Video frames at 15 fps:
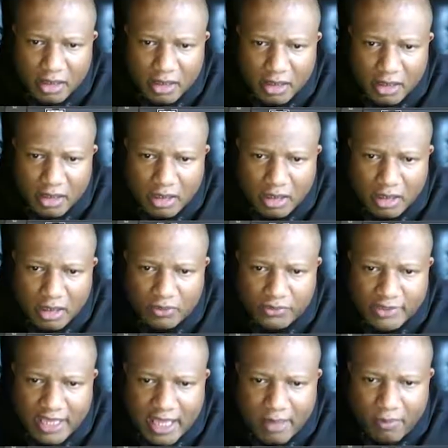Put that little
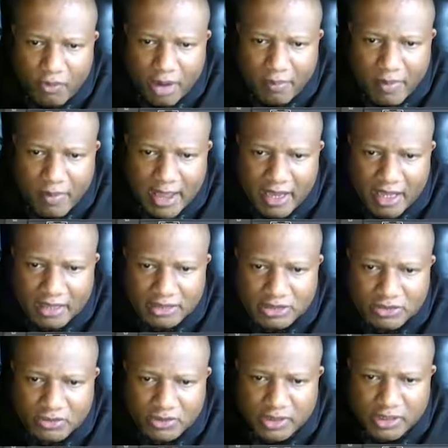dot right back
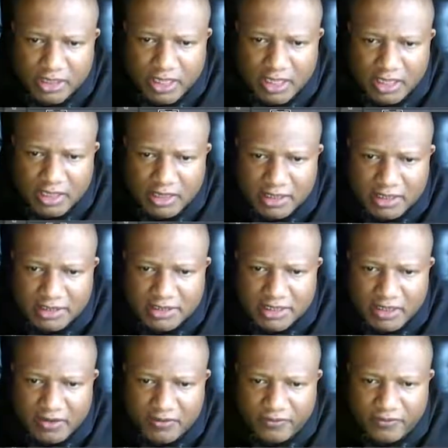onto the
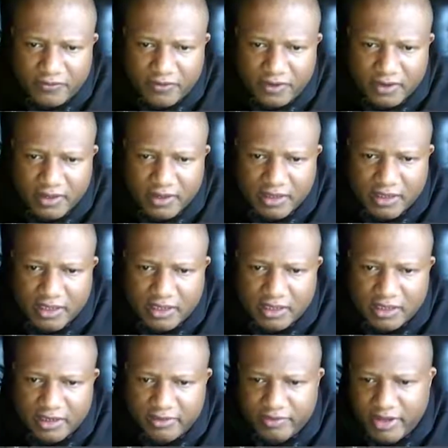itself.
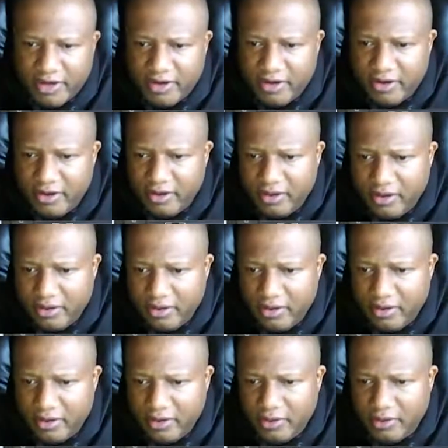Click there.
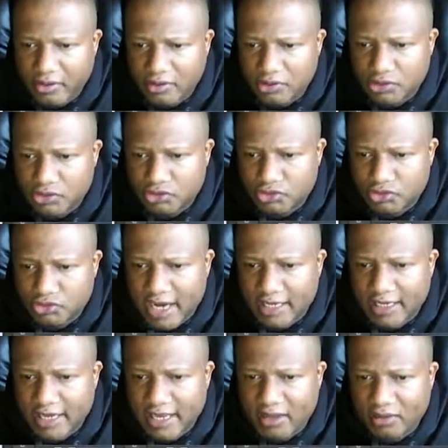Drag
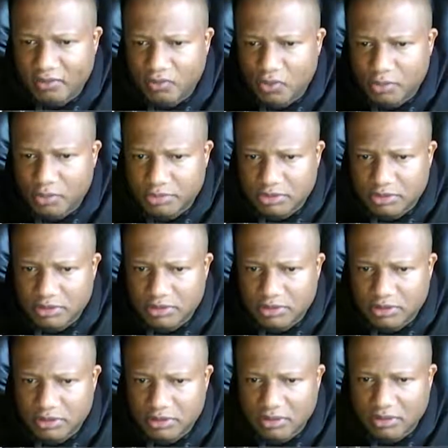down. Whoops.
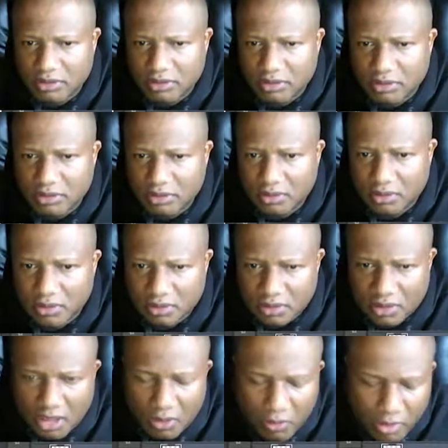
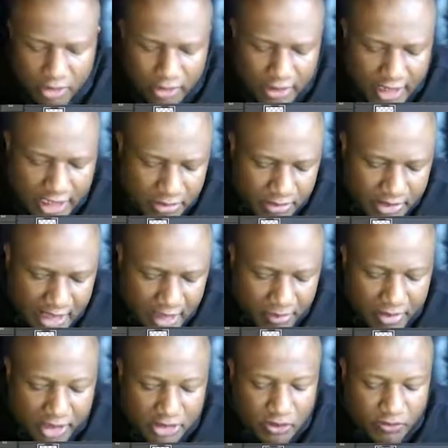I don't want her neck to be that
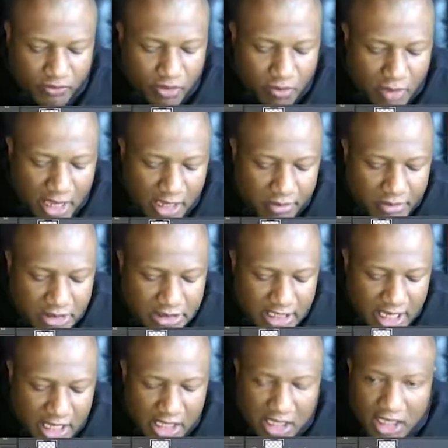big. So if you make a
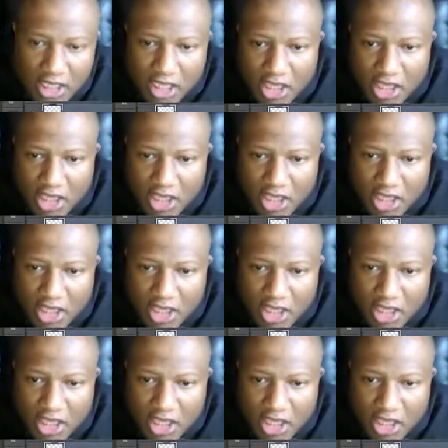mistake,